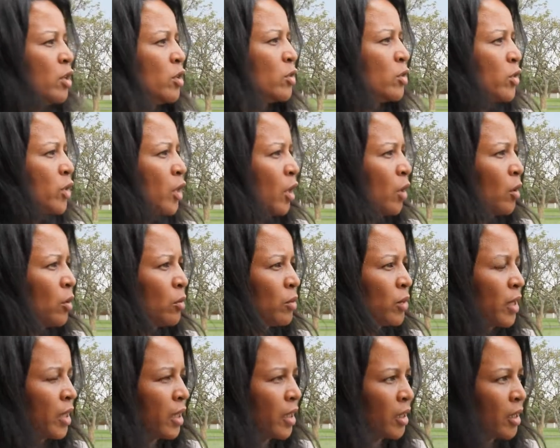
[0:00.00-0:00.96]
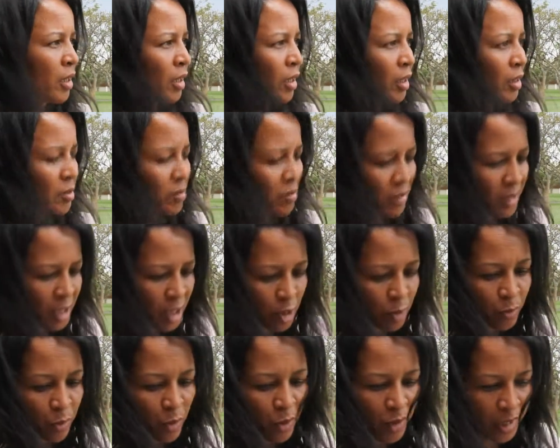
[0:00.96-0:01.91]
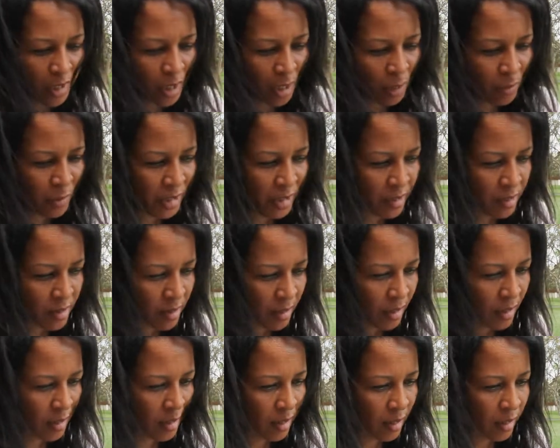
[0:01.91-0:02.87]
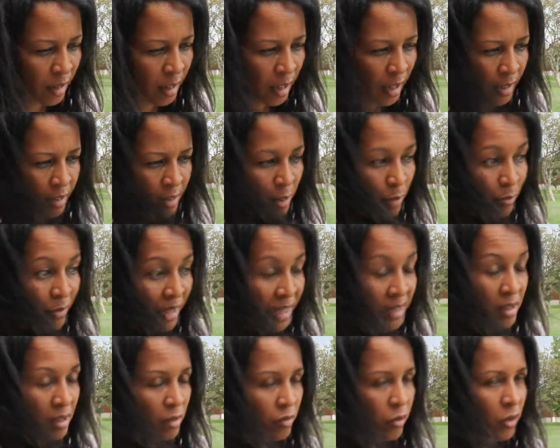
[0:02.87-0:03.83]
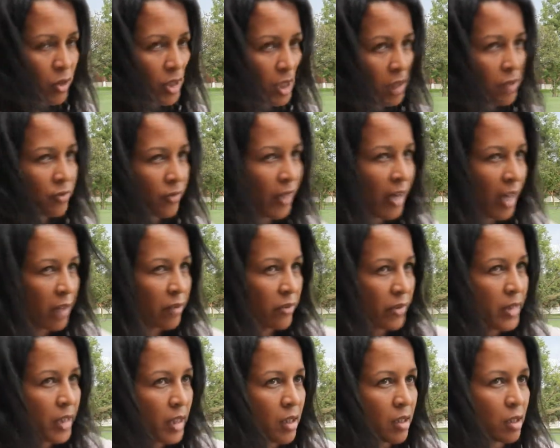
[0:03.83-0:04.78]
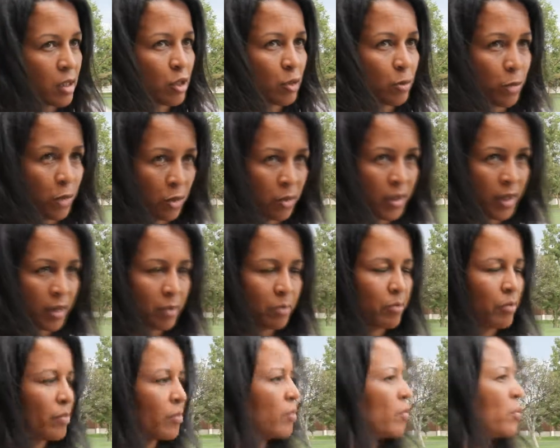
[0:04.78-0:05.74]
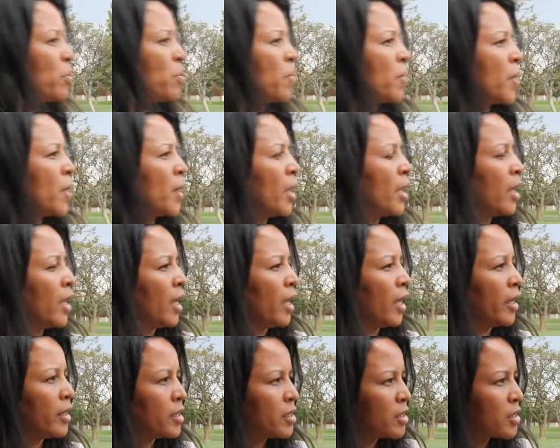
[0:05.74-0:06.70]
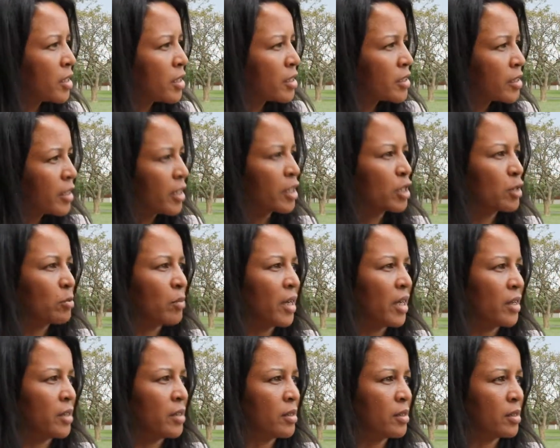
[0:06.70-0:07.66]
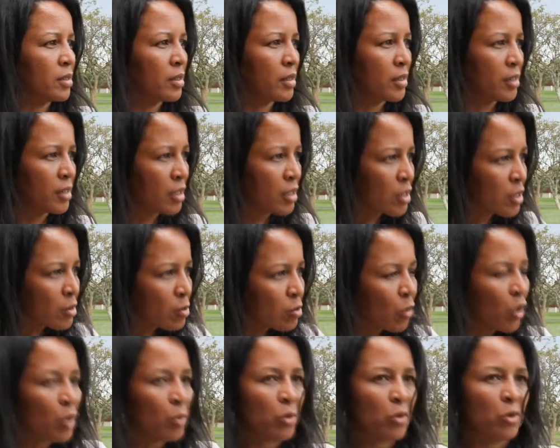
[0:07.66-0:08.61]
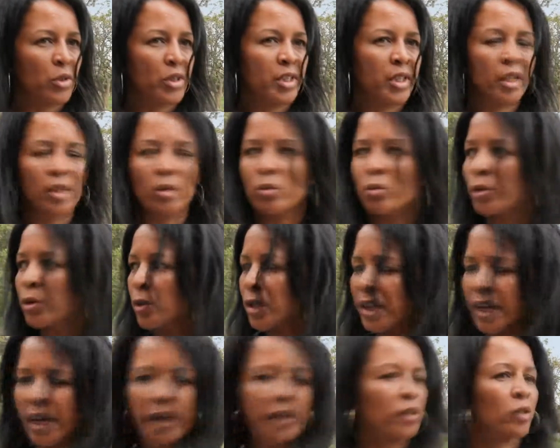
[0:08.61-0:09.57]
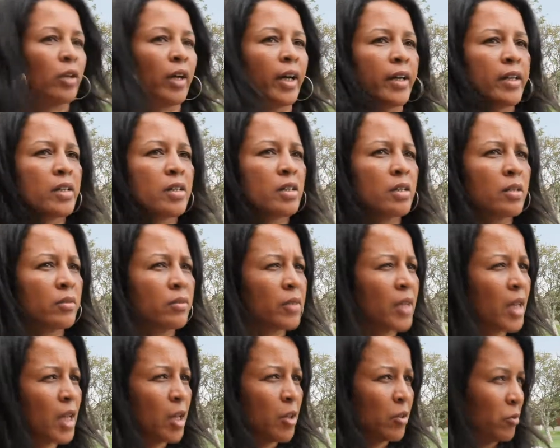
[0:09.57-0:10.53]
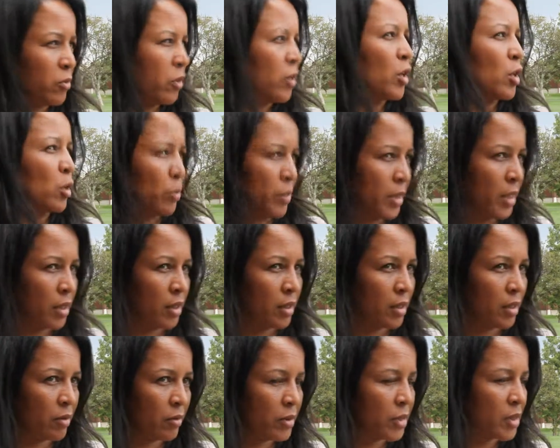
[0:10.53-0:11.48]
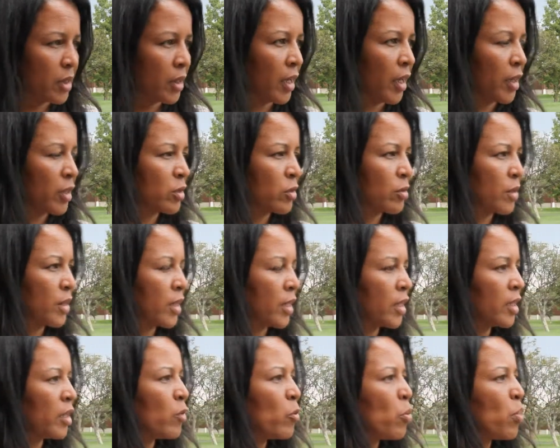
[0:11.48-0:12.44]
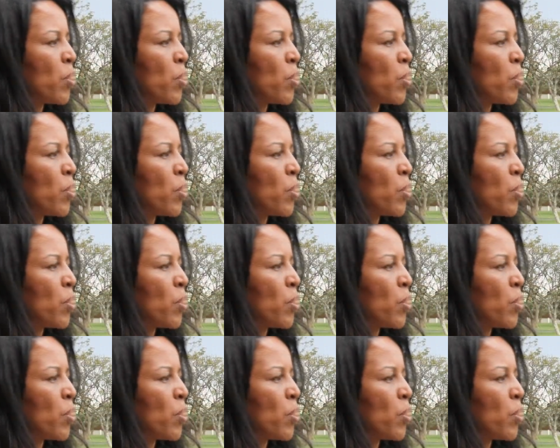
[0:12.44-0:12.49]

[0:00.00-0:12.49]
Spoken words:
So this program is as a basis for this 5 years program. And in these 6 months, in this small project, we would like to achieve 4 objectives, actually.